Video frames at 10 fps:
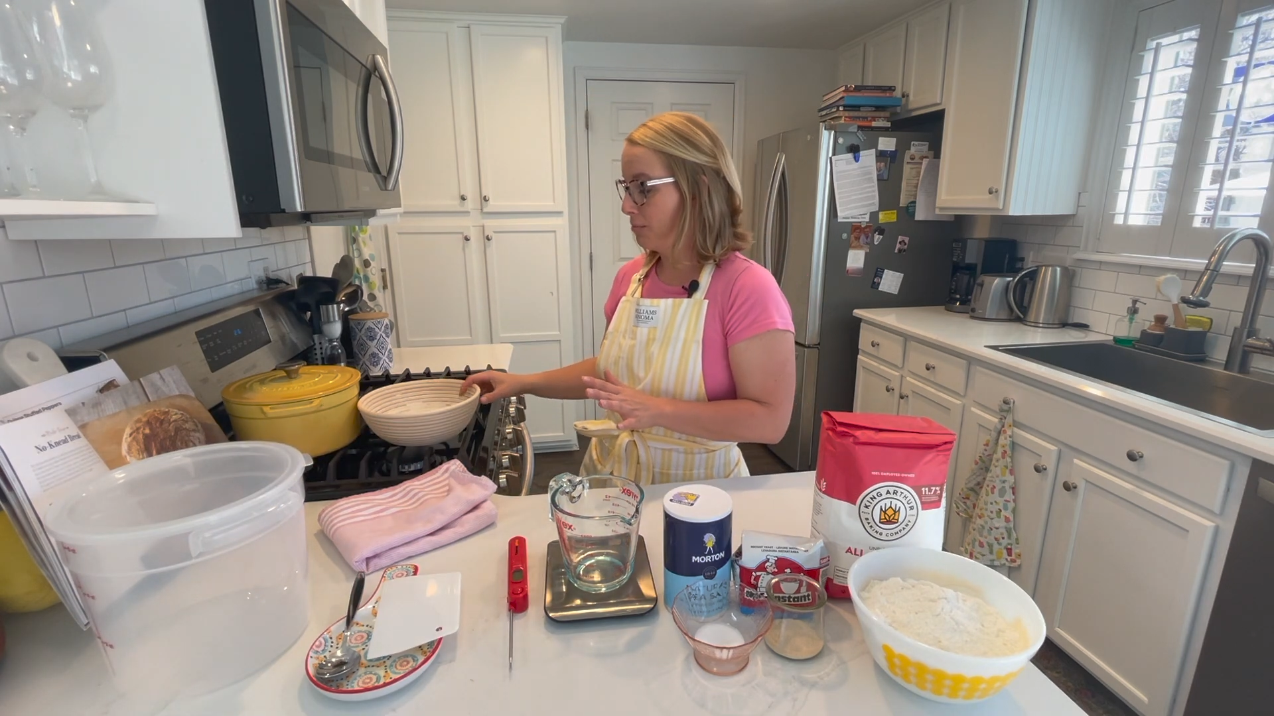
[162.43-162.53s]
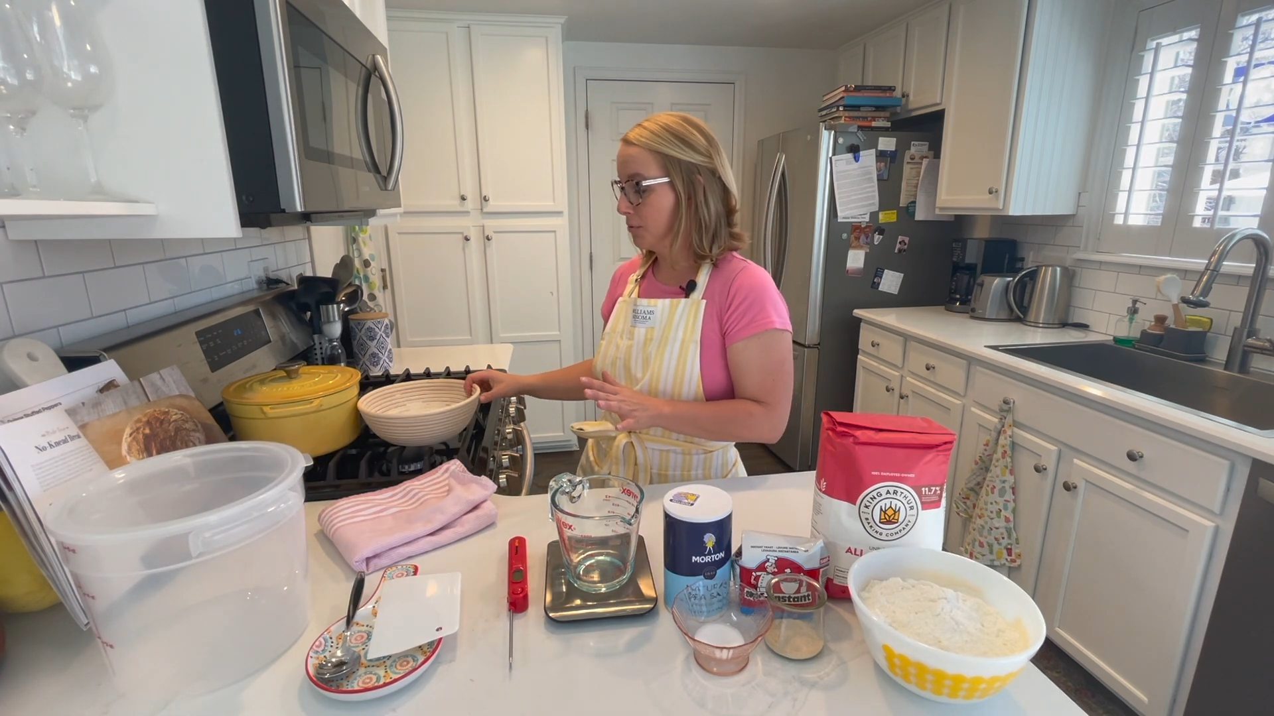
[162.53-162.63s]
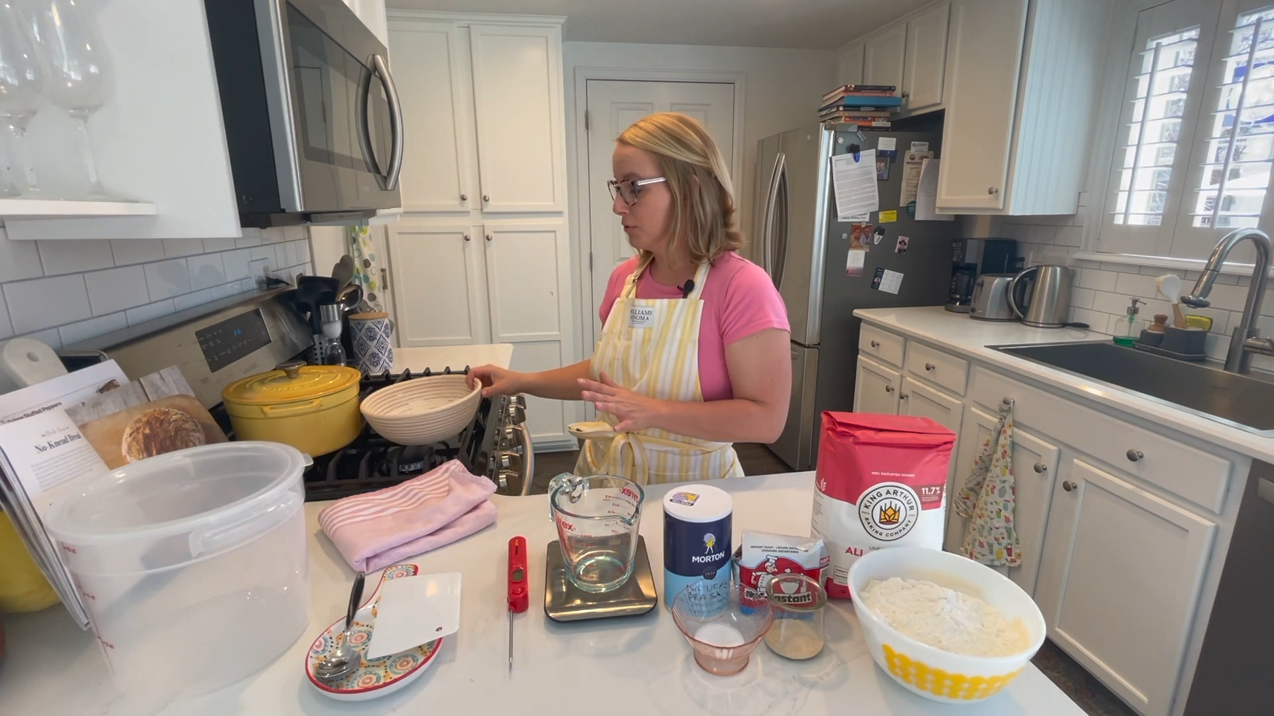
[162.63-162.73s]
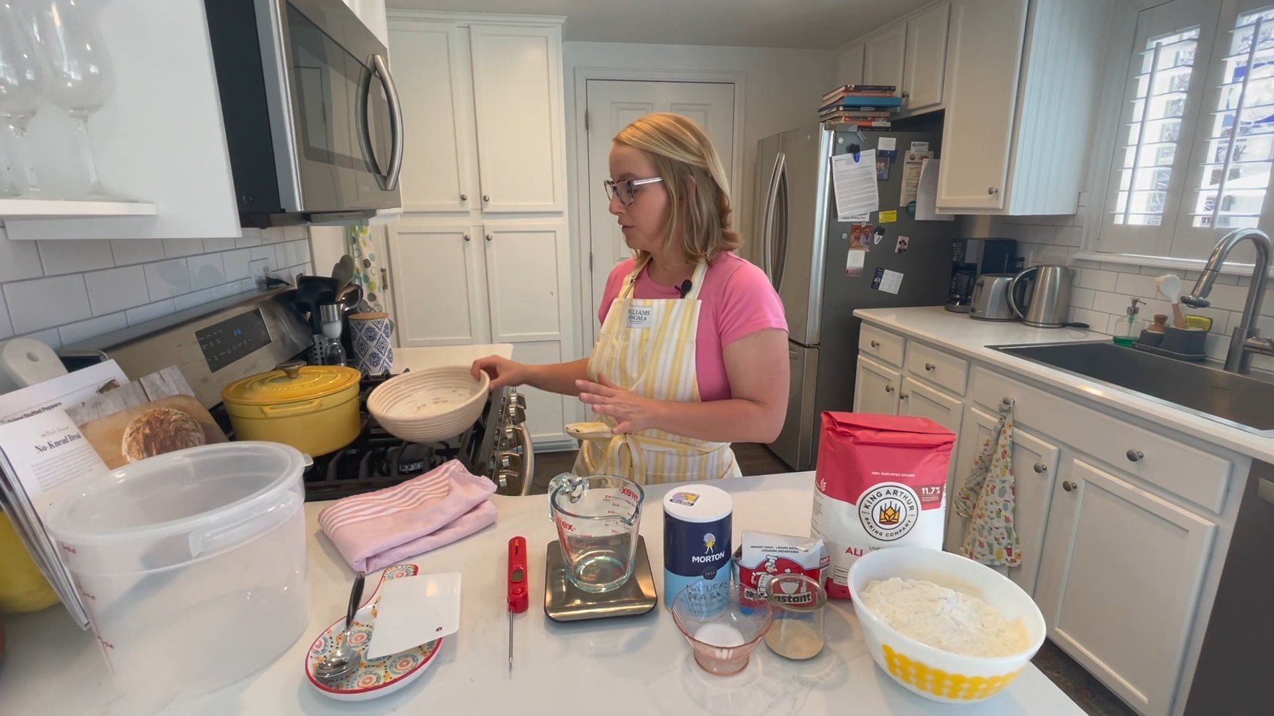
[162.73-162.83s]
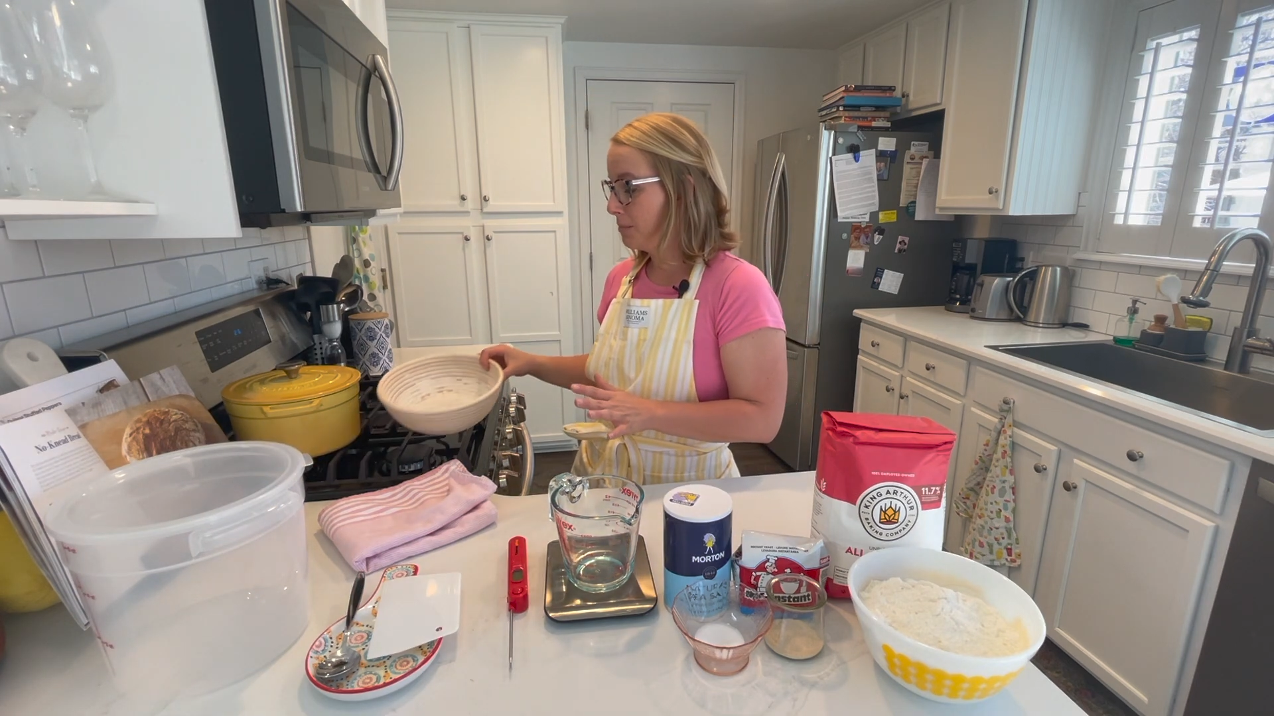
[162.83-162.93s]

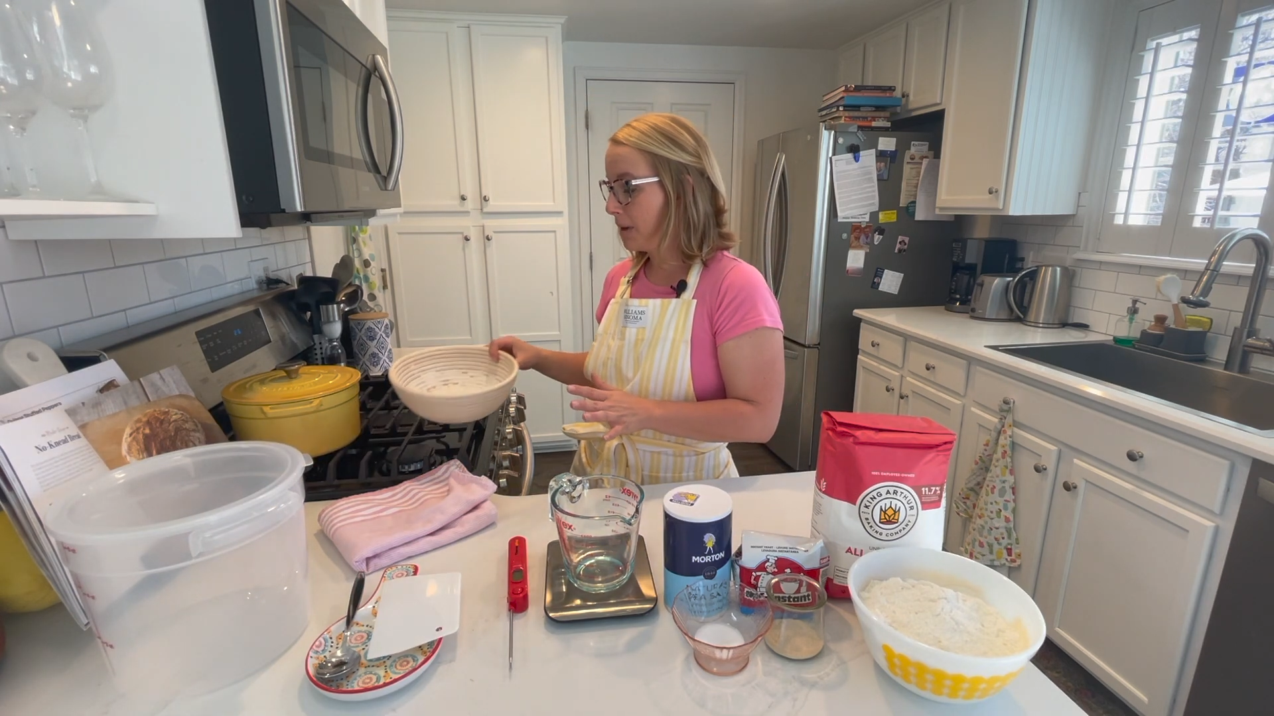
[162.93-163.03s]
proofing